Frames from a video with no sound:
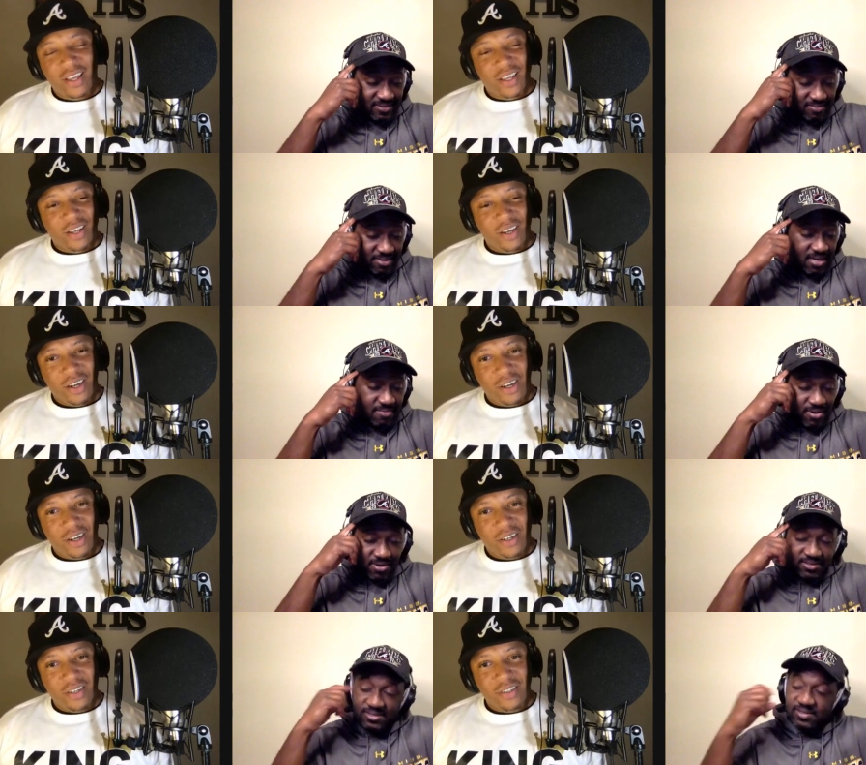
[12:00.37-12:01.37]
Speaker 1: The Bob uh,
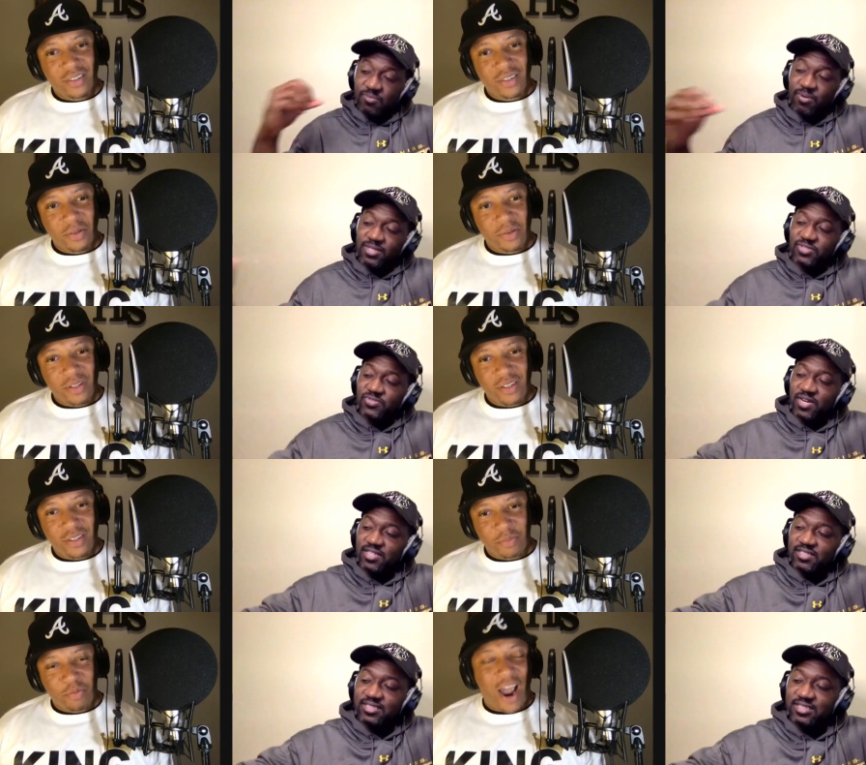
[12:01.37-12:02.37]
Barker. The Price is
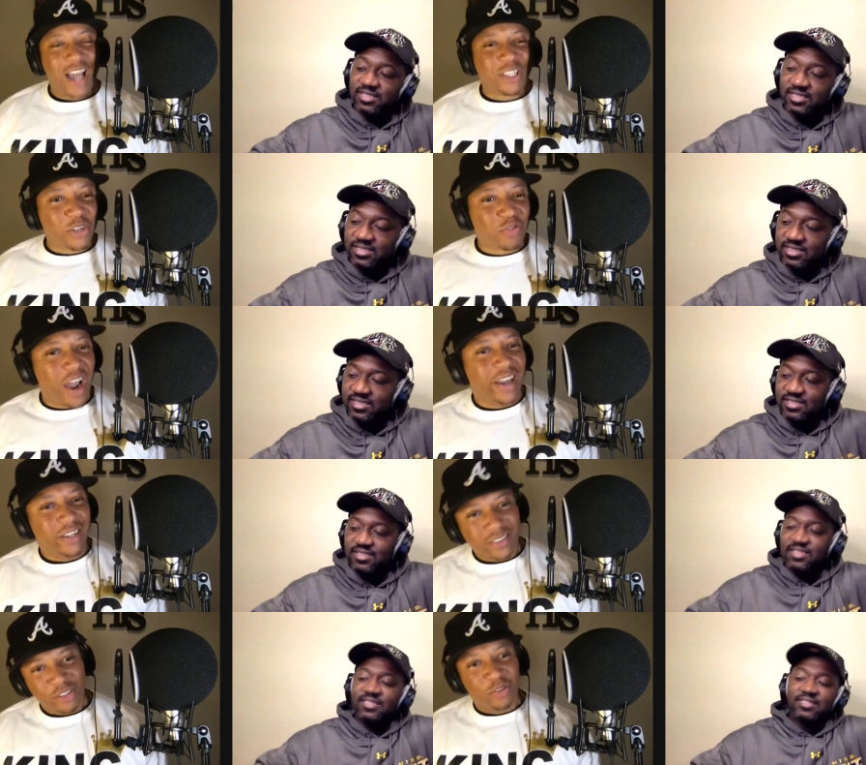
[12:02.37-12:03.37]
Right.
Speaker 2: Price is
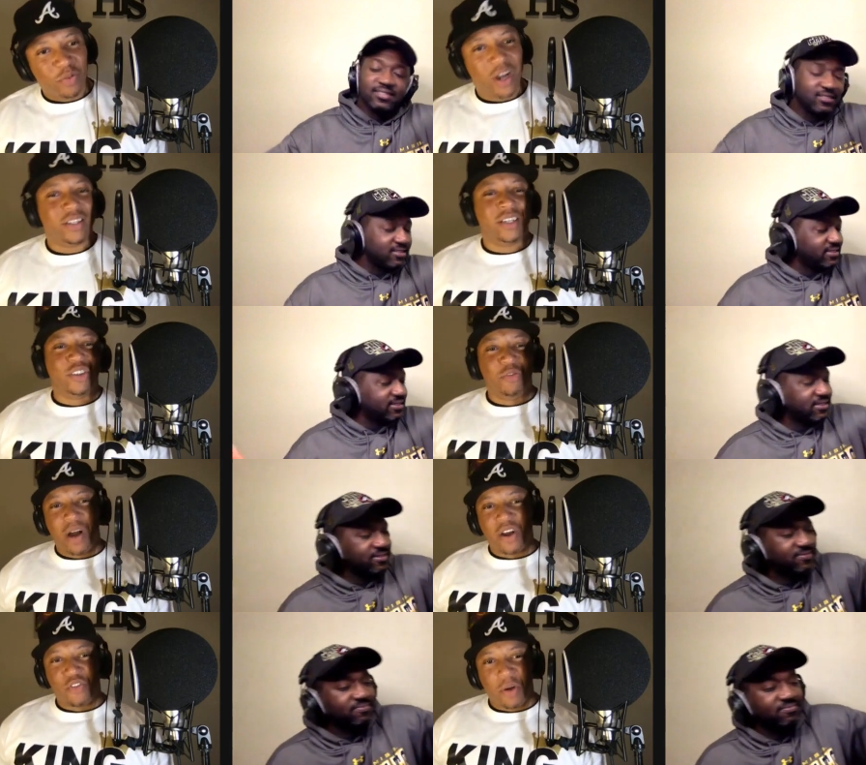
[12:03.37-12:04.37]
Right. used to watch that shit
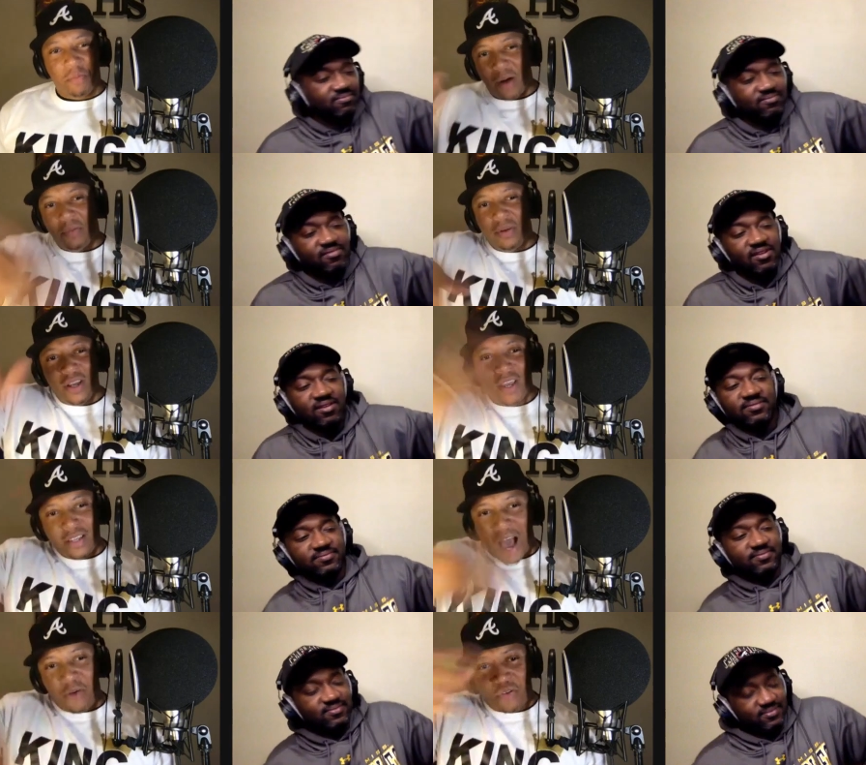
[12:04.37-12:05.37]
with my grandmama.
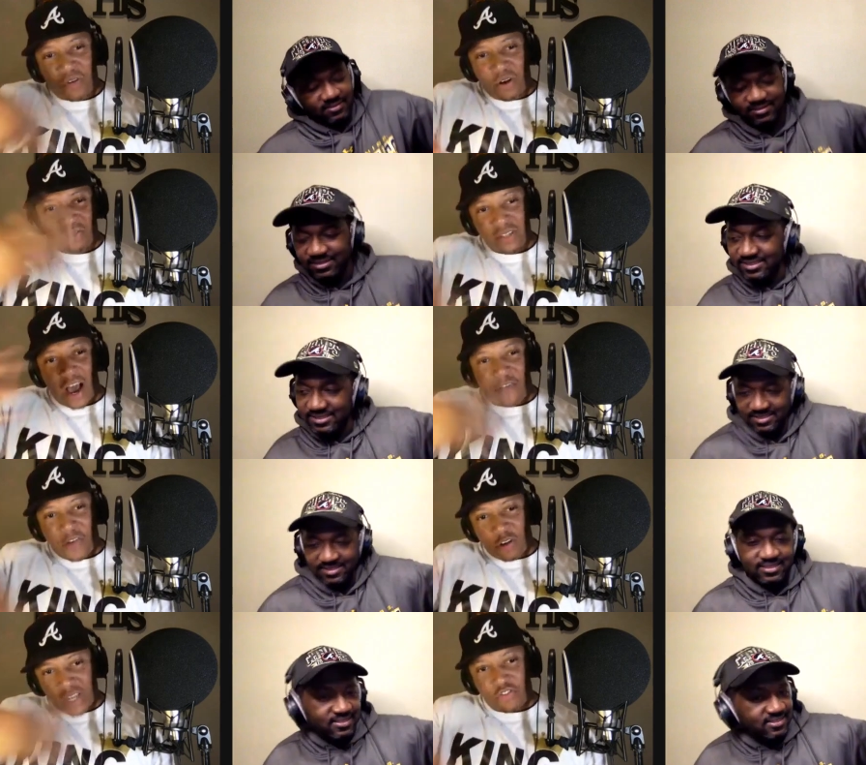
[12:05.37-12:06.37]
Y'all recruit. Y'all
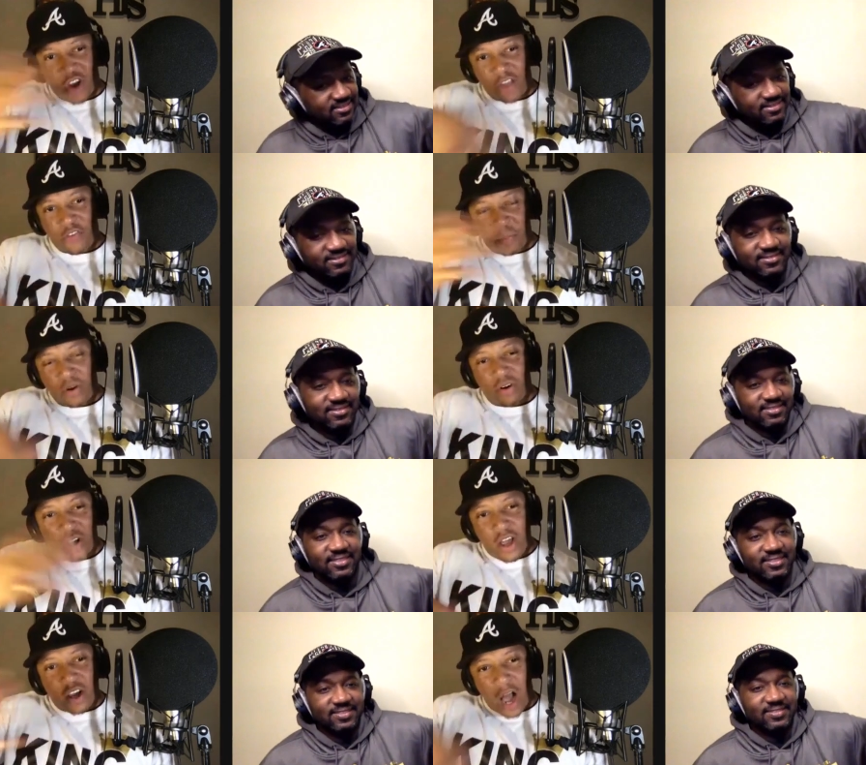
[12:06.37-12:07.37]
folks that transfer
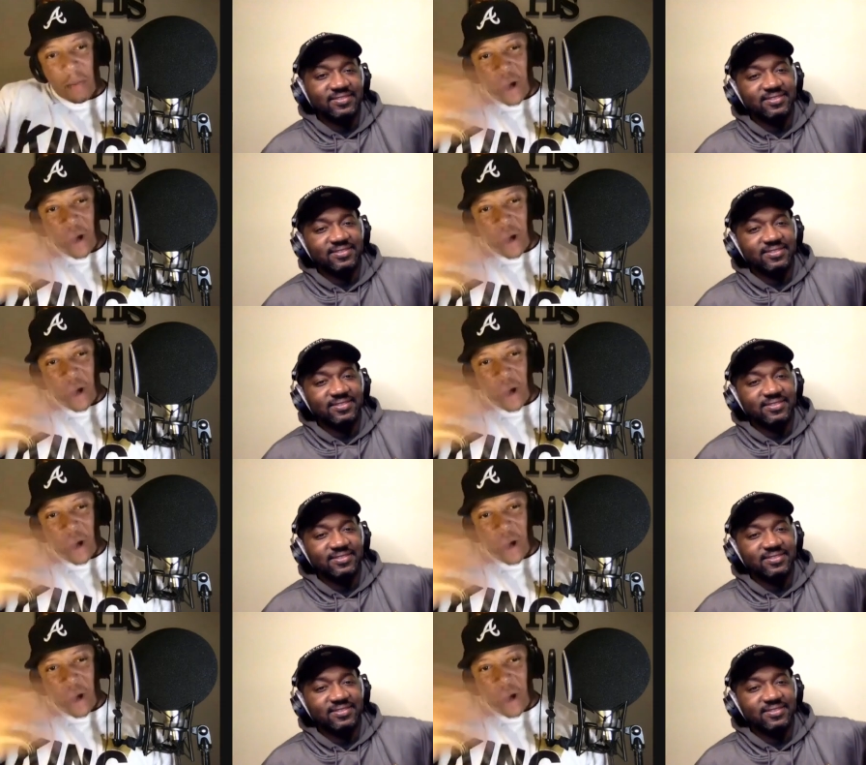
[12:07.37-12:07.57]
portal. Come